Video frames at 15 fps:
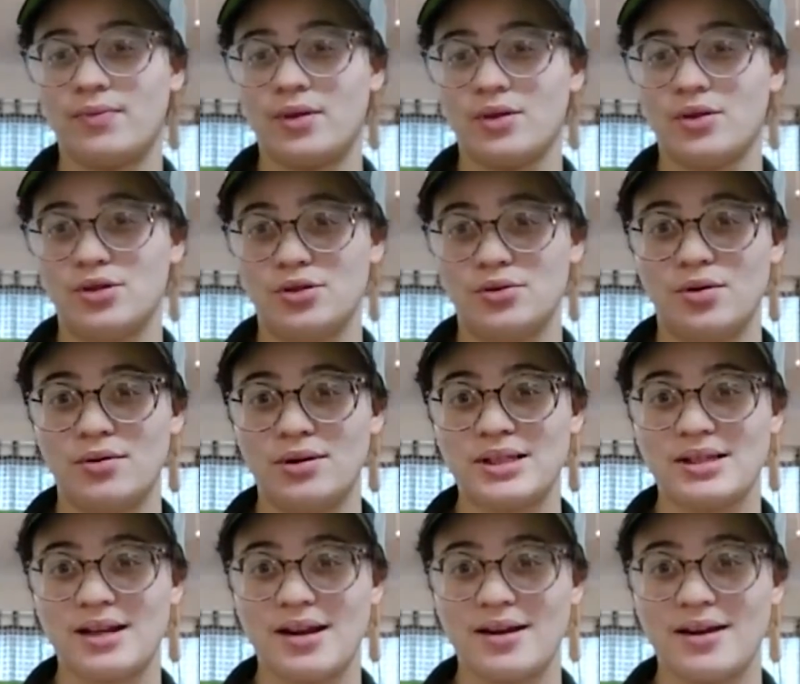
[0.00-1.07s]
Do you know what
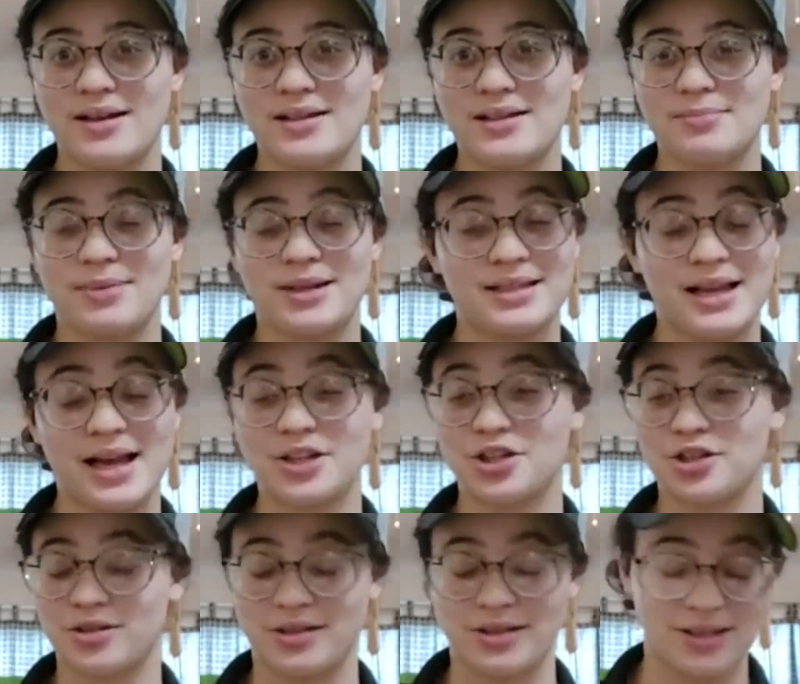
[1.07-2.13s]
scary is? Because I
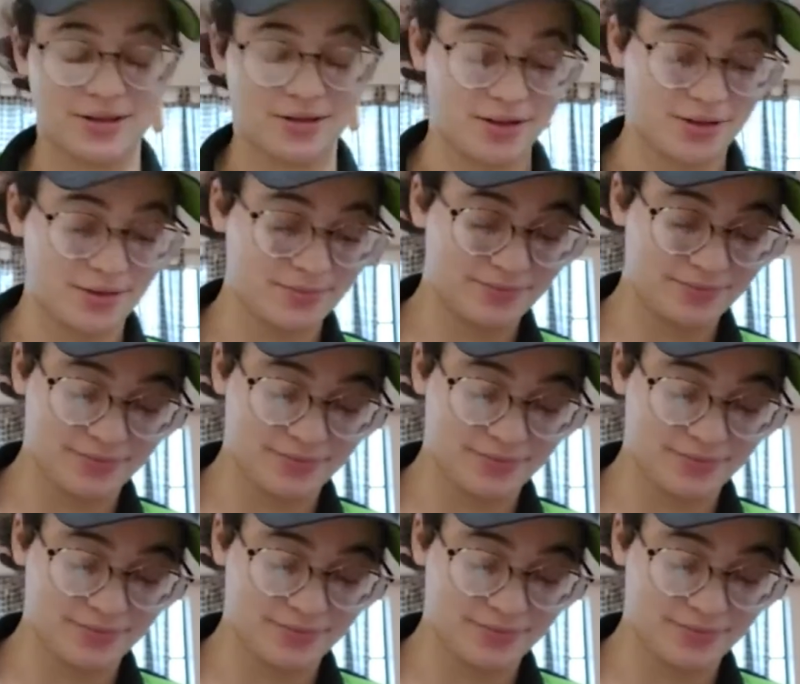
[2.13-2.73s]
sure as hell don't.